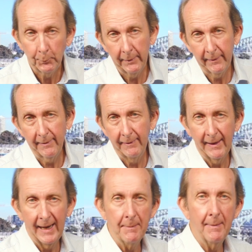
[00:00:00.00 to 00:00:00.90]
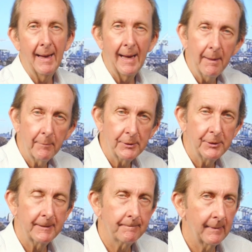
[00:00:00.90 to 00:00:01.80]
with the name
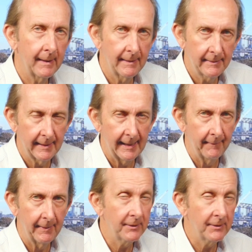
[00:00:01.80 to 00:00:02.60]
Ambijit Endau.